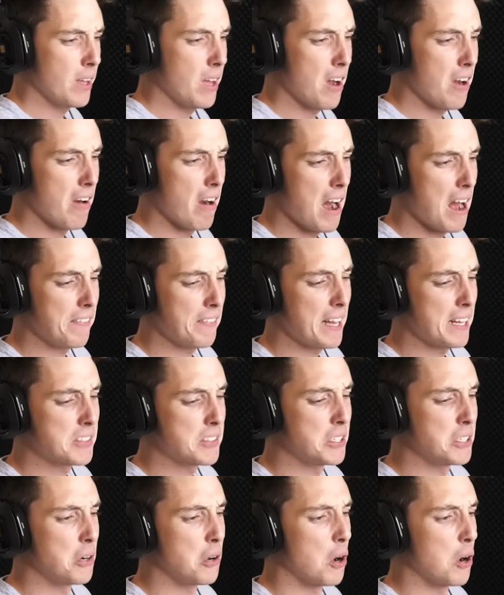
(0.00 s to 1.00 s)
All right,
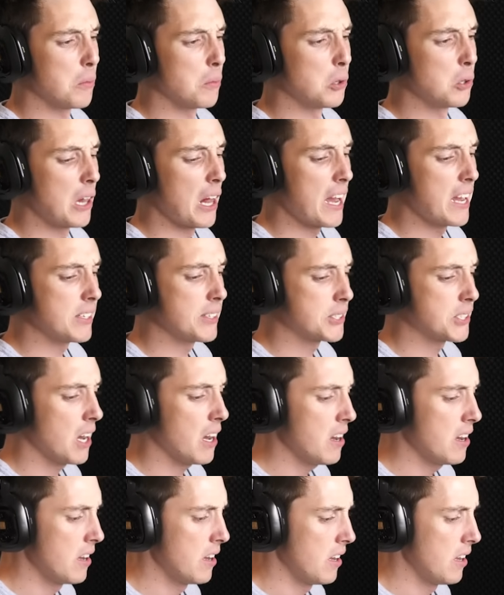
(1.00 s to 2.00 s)
that's a normal
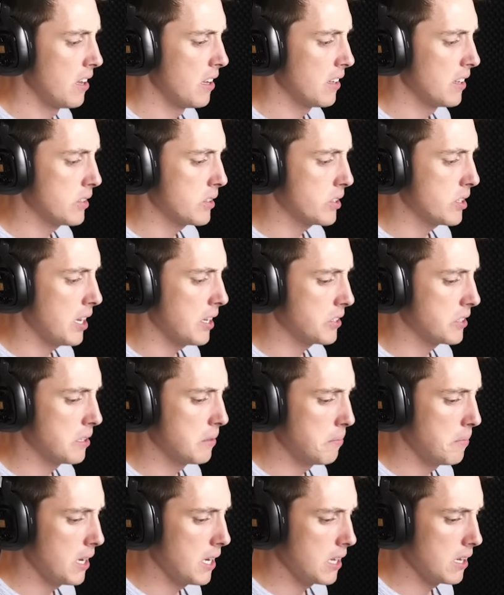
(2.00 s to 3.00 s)
laser. Let's test
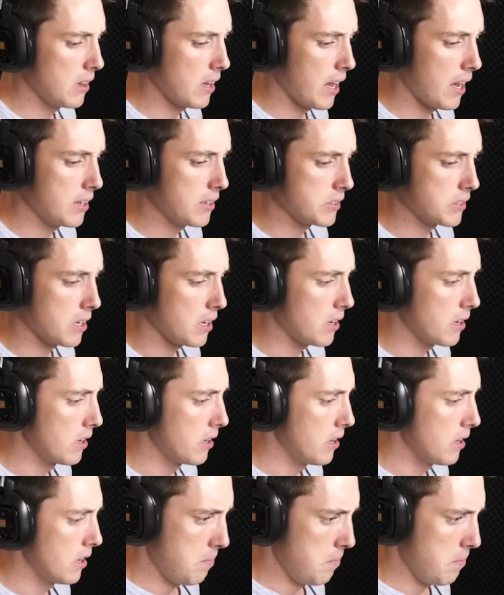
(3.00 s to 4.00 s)
a mini laser.
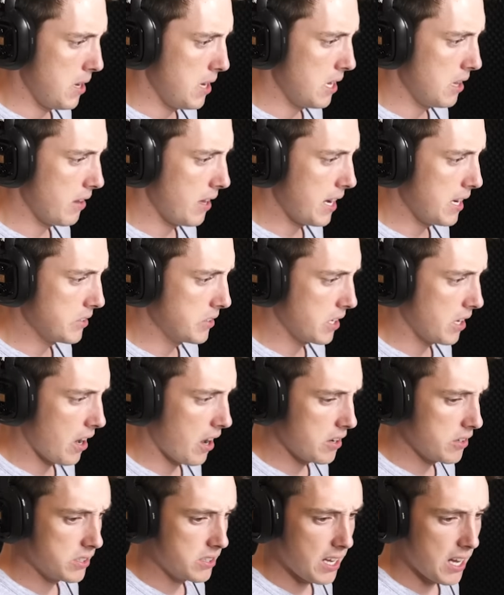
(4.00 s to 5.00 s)
Mini laser
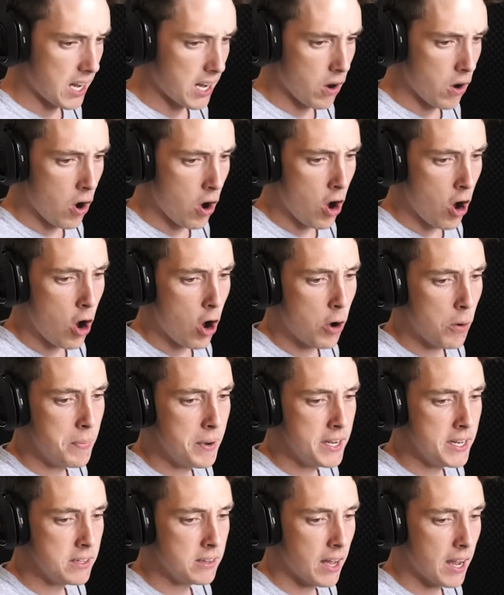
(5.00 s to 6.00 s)
goes down, oh,
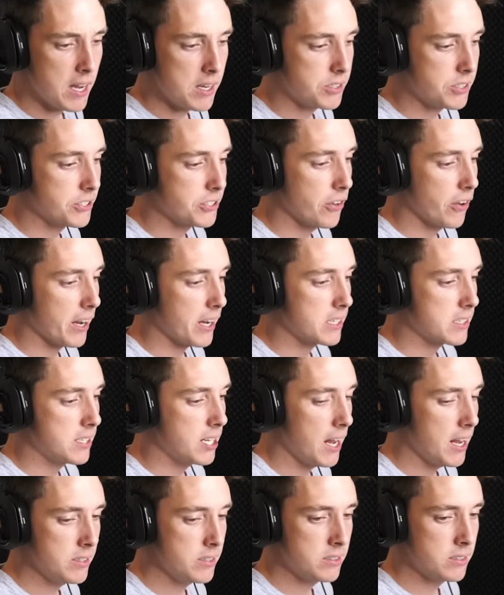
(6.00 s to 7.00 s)
mini laser's like a
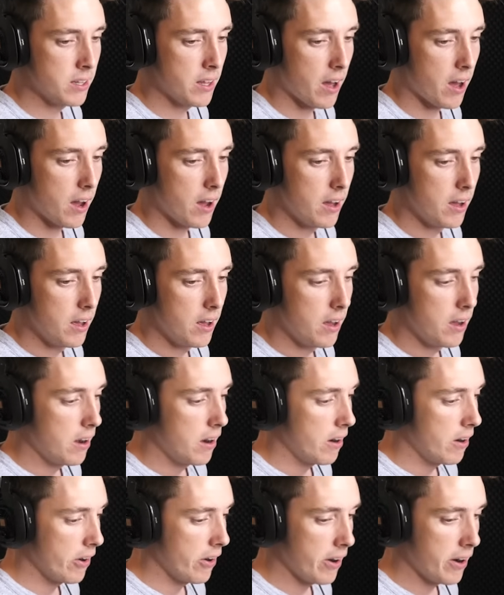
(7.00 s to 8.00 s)
Tesla.
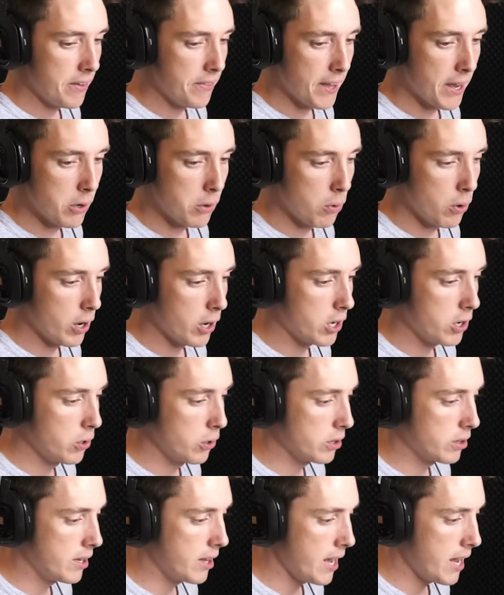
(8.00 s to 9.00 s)
All right, that'll work
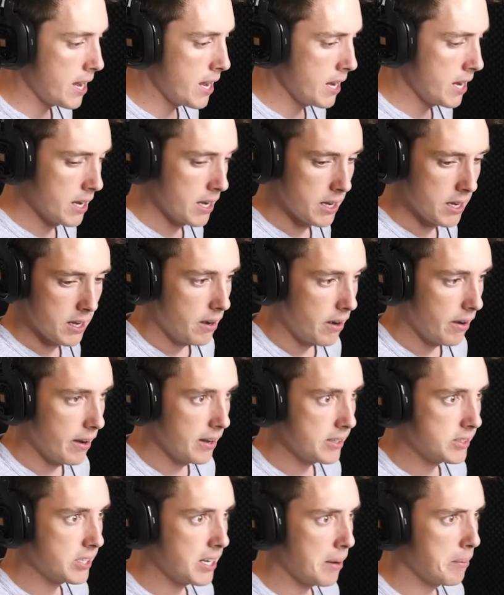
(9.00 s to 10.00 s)
good there. All right,
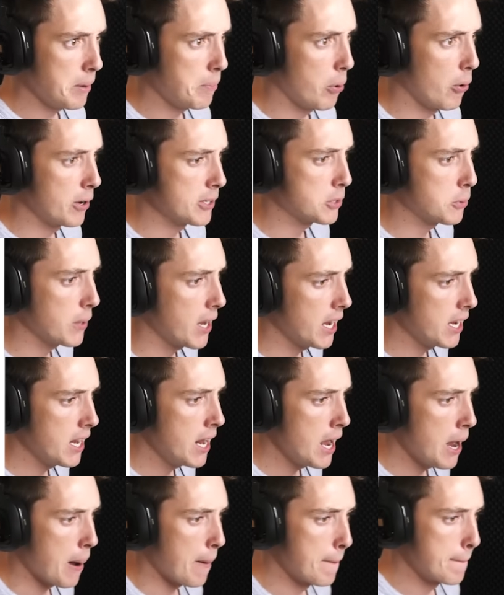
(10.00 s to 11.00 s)
let's see how many points we get
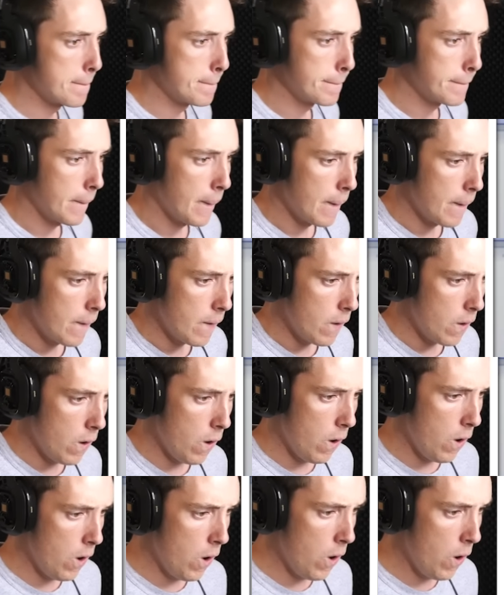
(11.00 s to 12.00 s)
now.
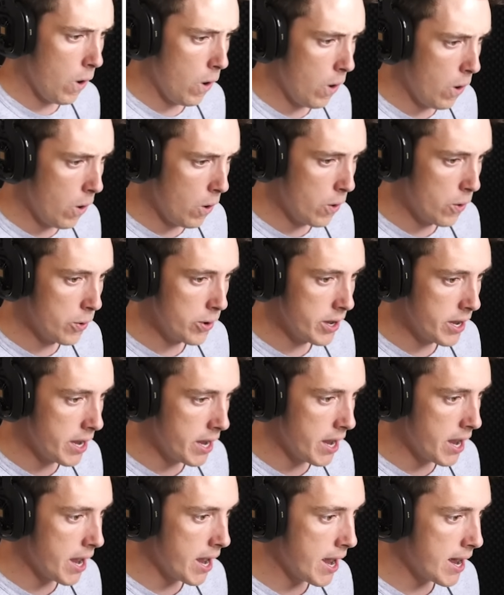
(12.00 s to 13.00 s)
Oh,
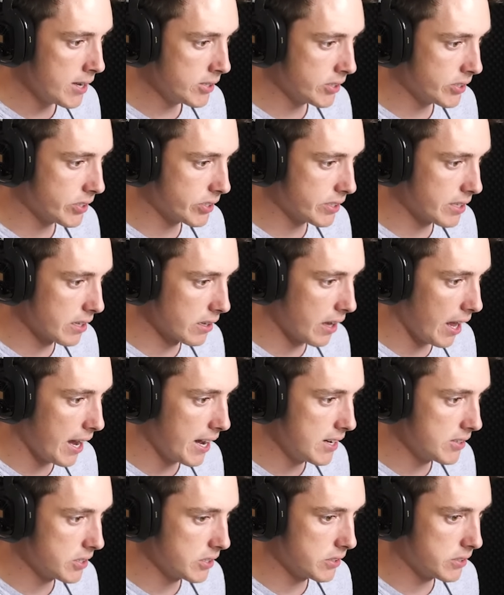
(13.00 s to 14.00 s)
yes, the
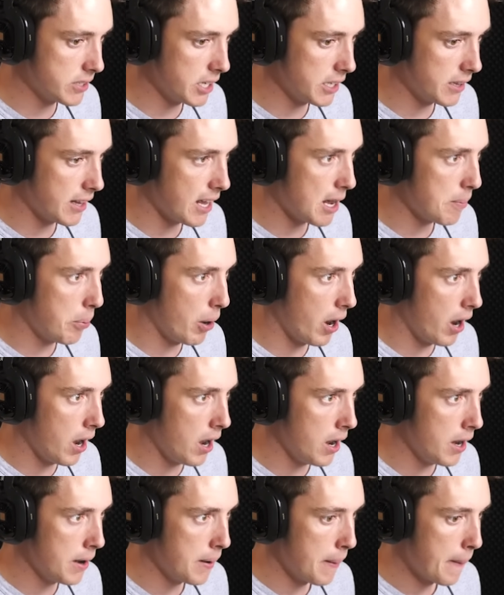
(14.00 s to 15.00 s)
lasers did their
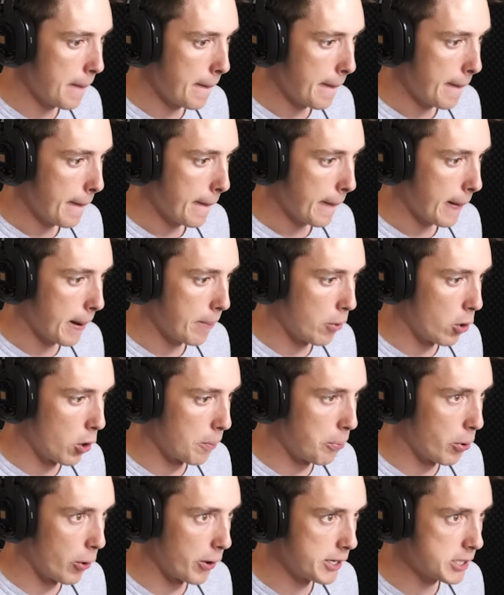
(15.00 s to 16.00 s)
part. Come
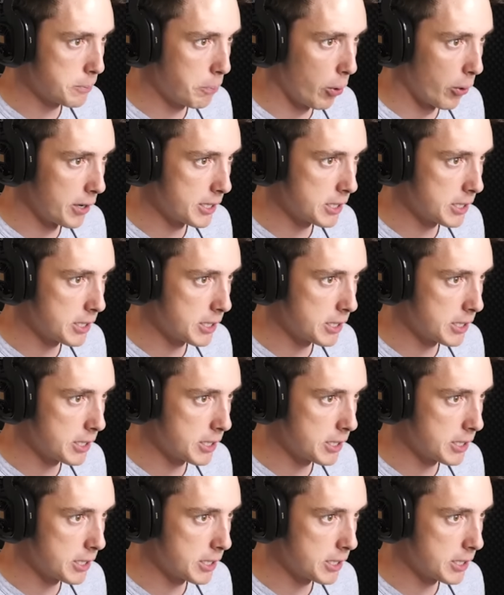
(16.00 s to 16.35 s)
on, points.